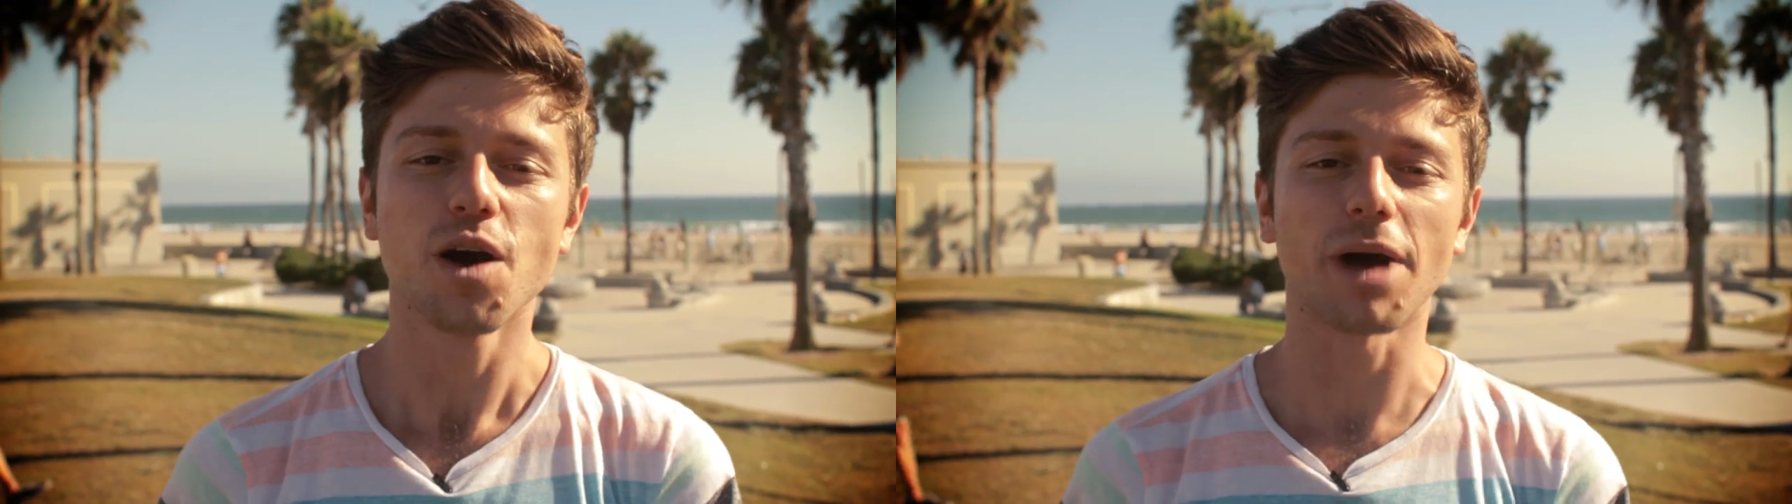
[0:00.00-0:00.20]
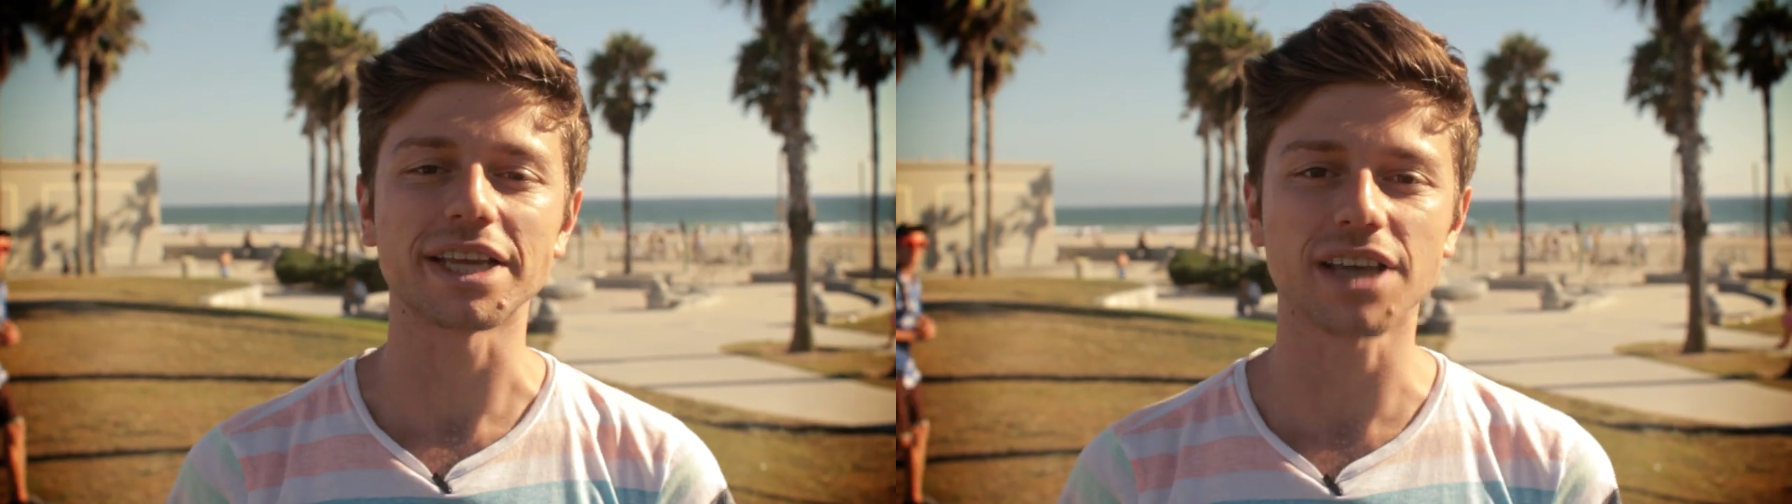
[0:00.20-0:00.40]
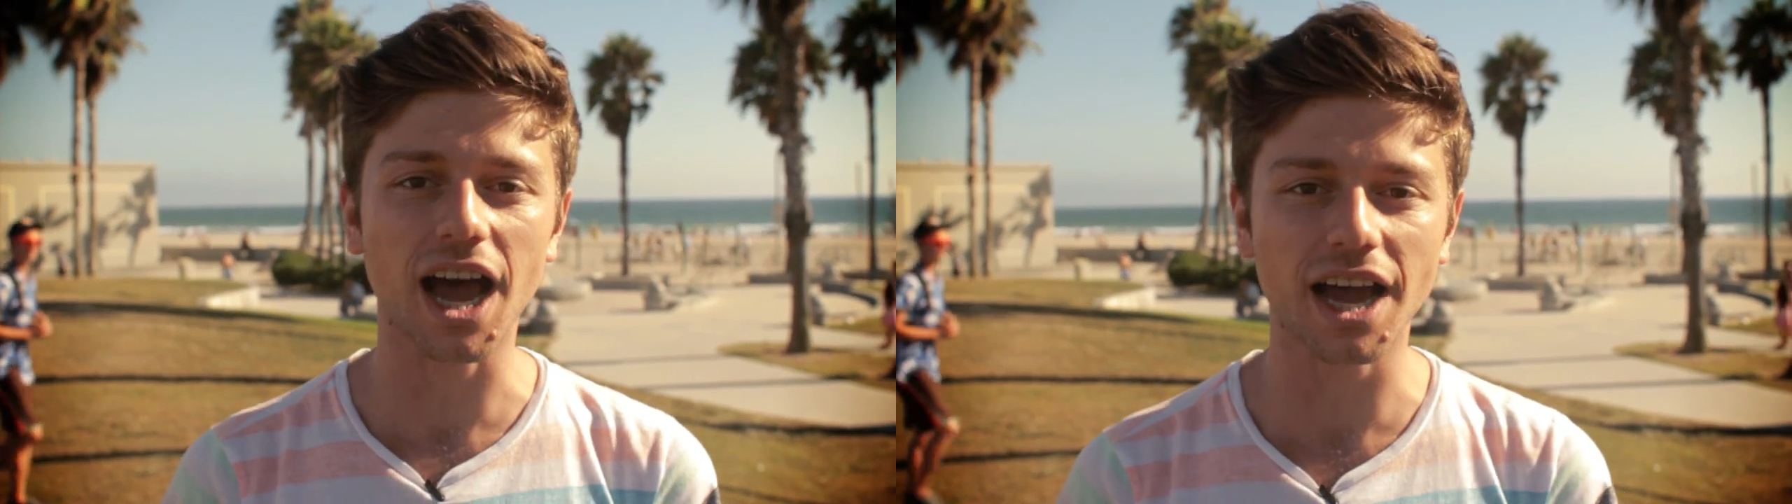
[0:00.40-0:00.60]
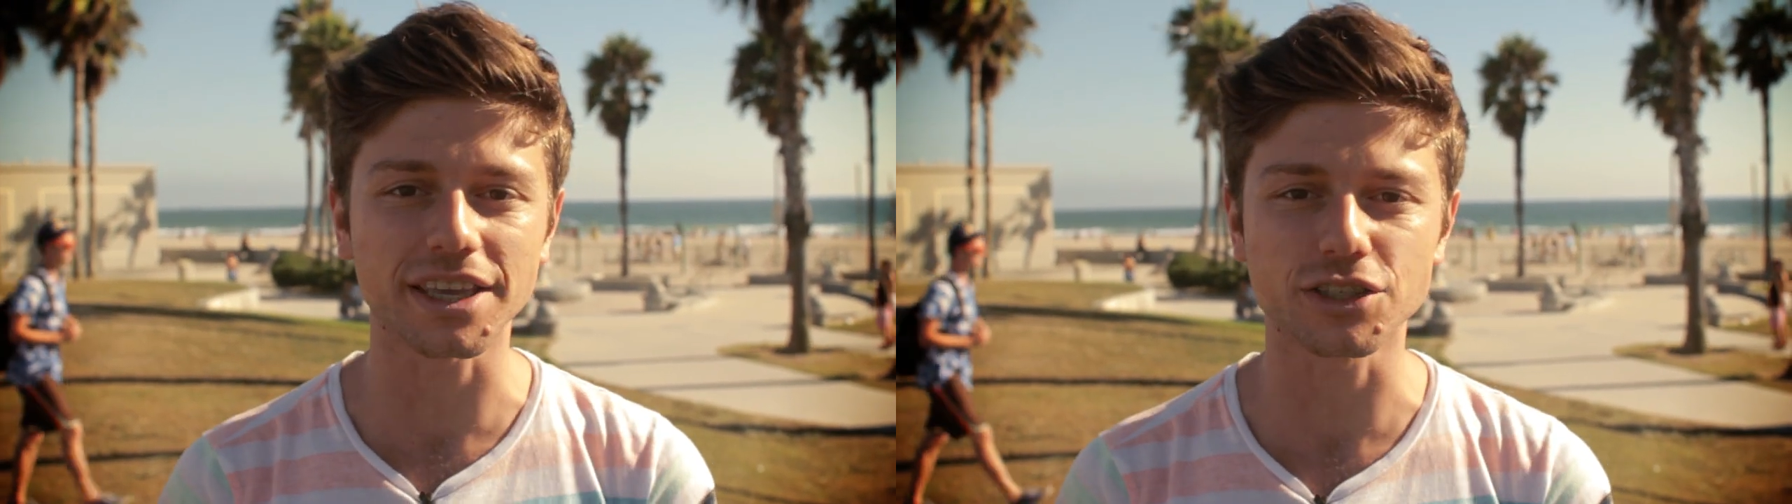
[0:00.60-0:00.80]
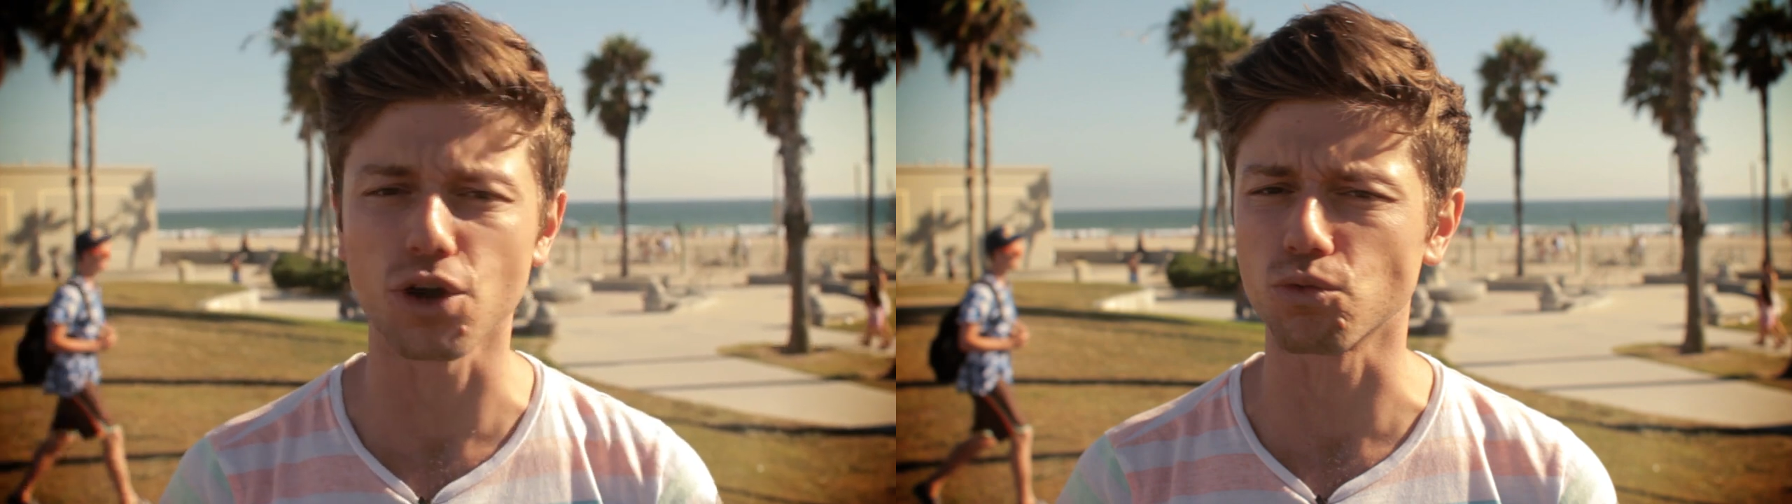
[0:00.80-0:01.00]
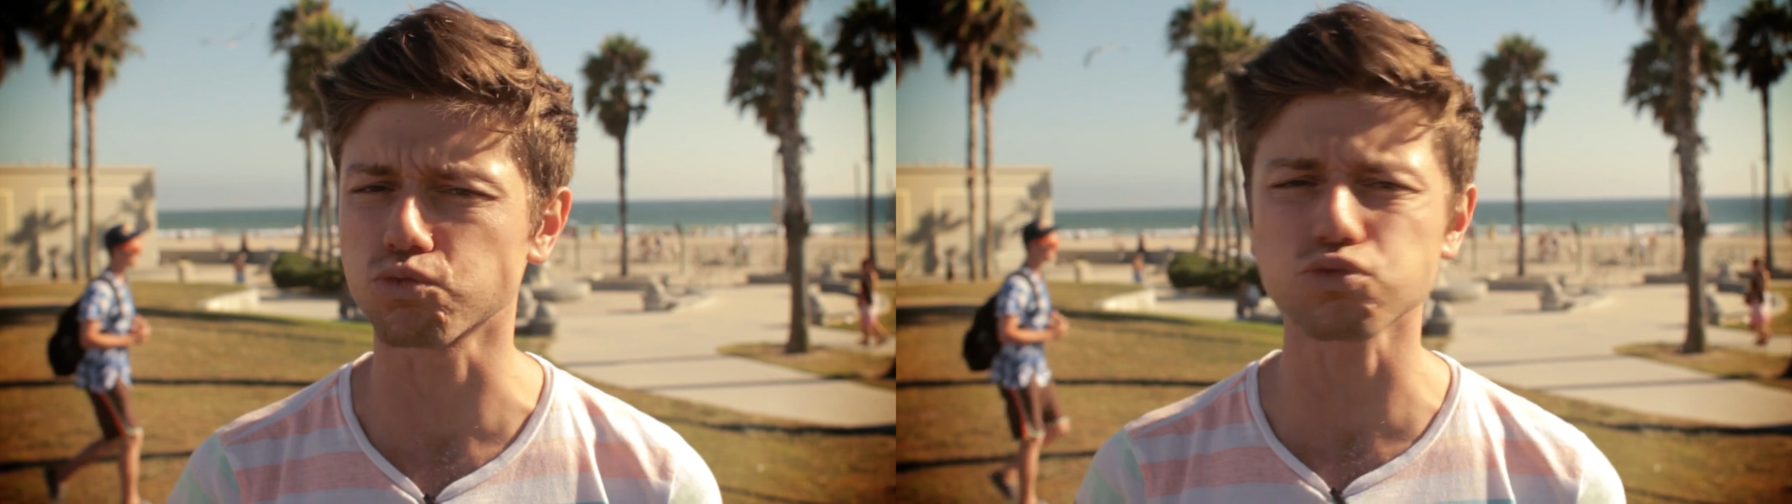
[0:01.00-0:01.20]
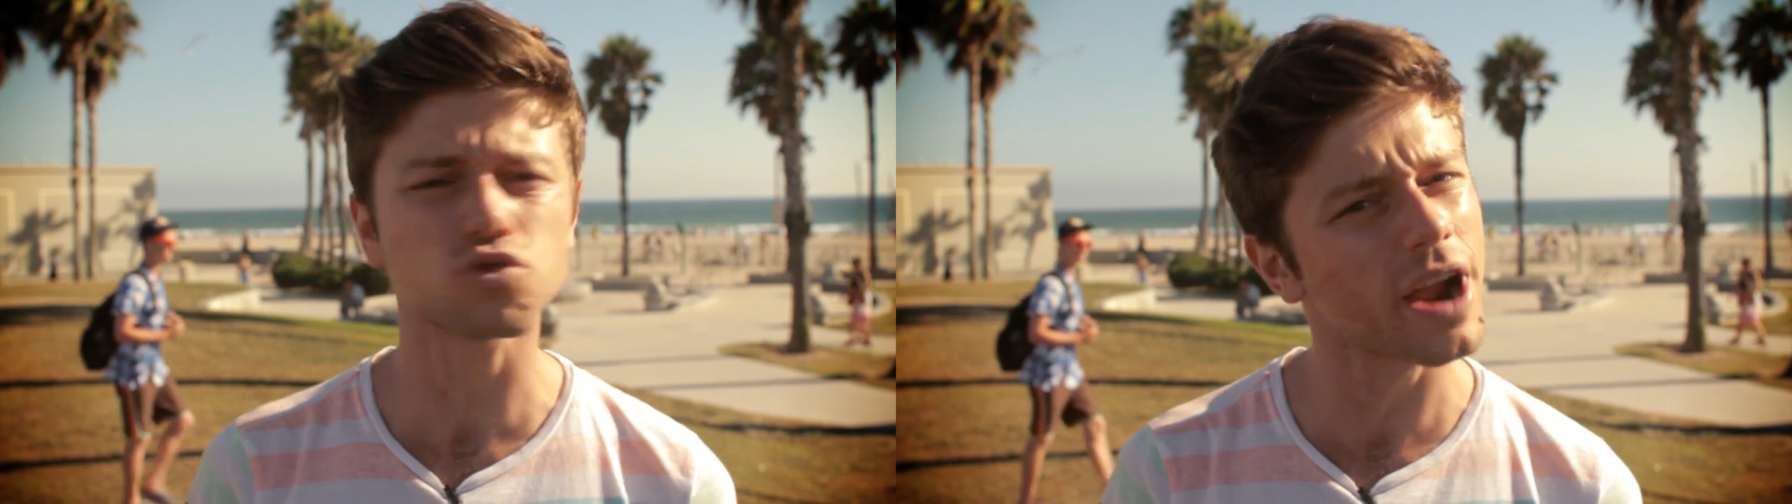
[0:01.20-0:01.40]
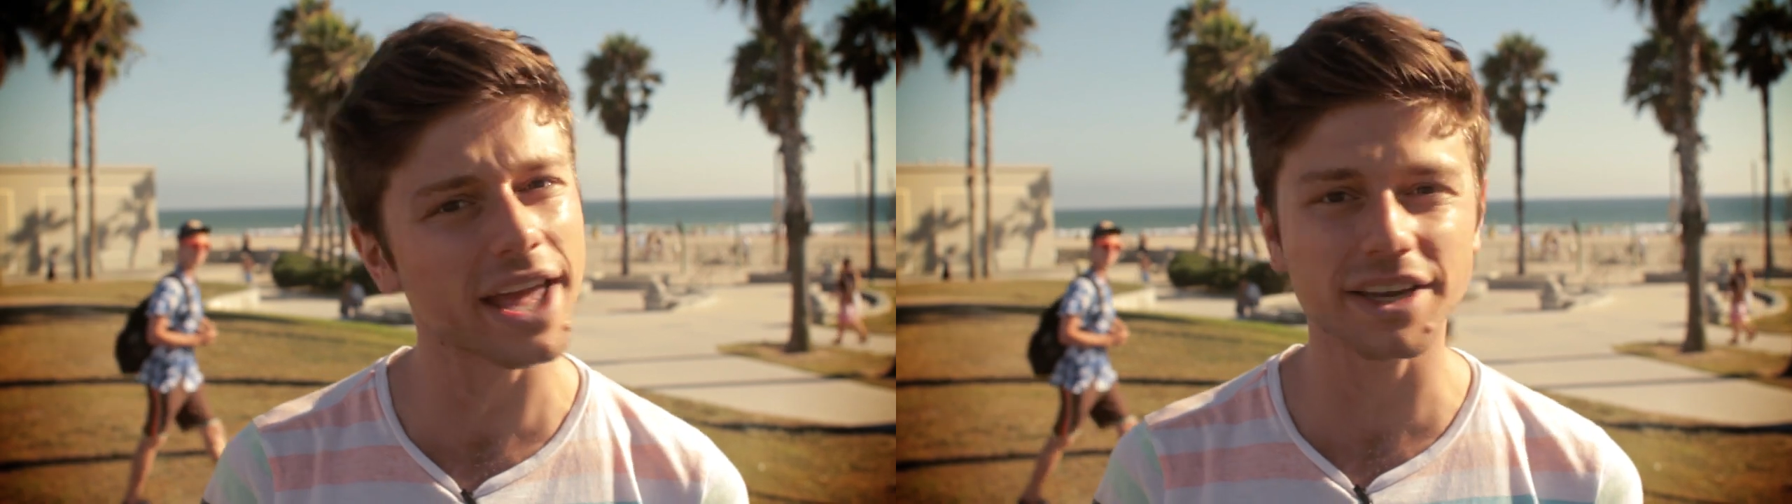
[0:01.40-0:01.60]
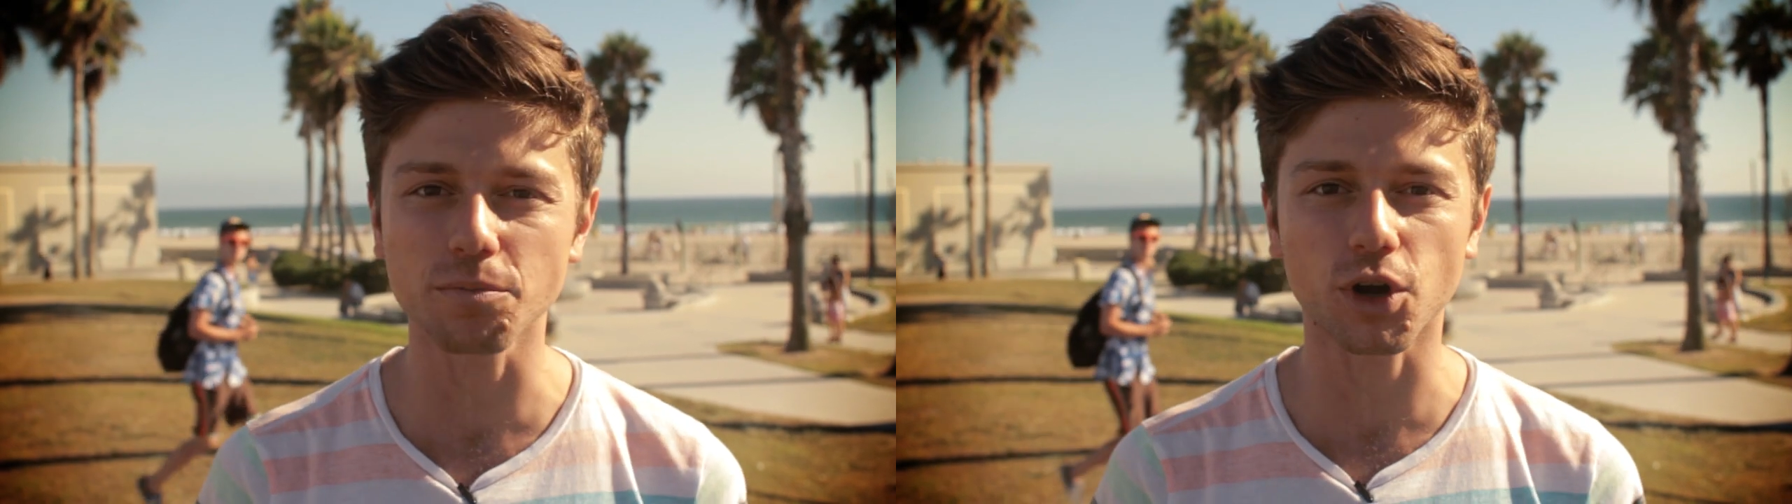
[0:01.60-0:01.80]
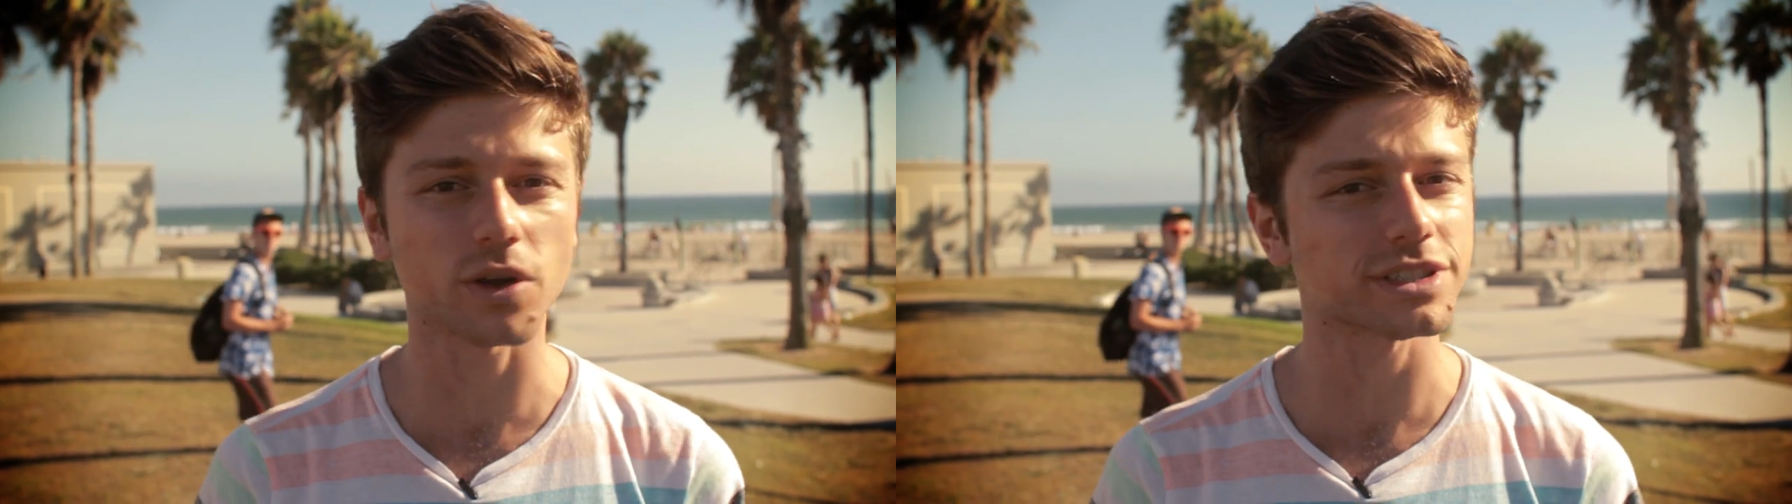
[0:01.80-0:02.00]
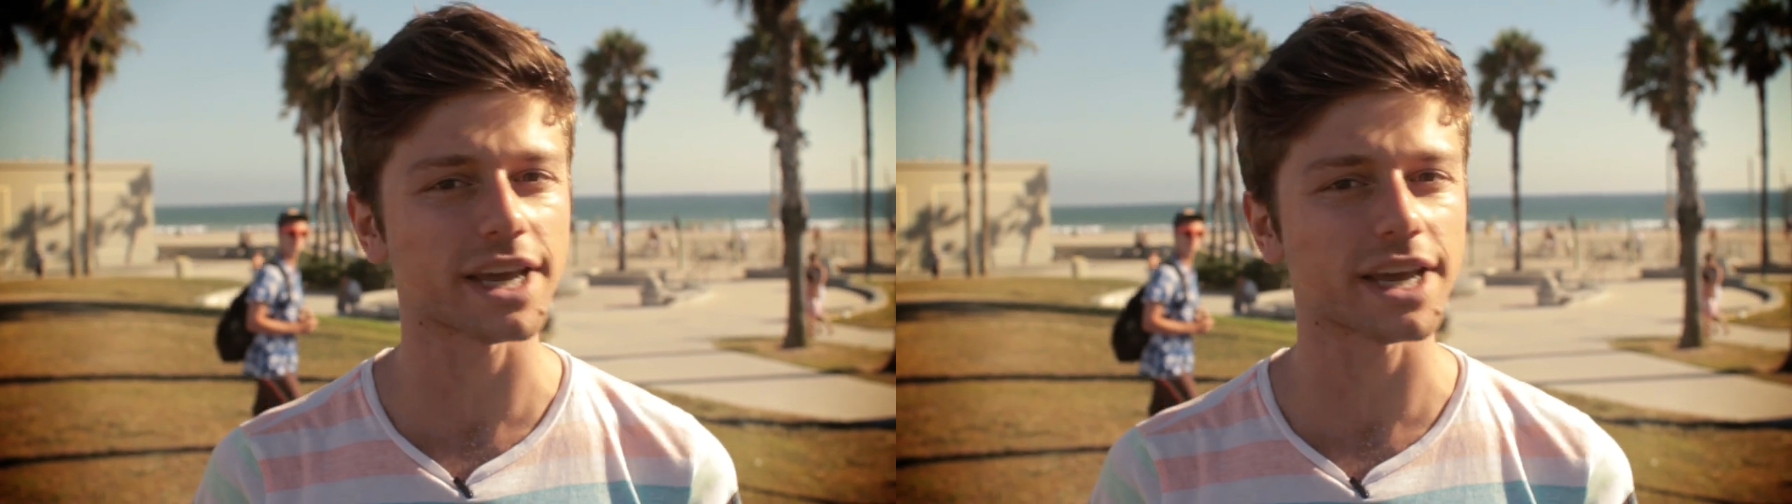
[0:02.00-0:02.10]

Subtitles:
by talking to random girls.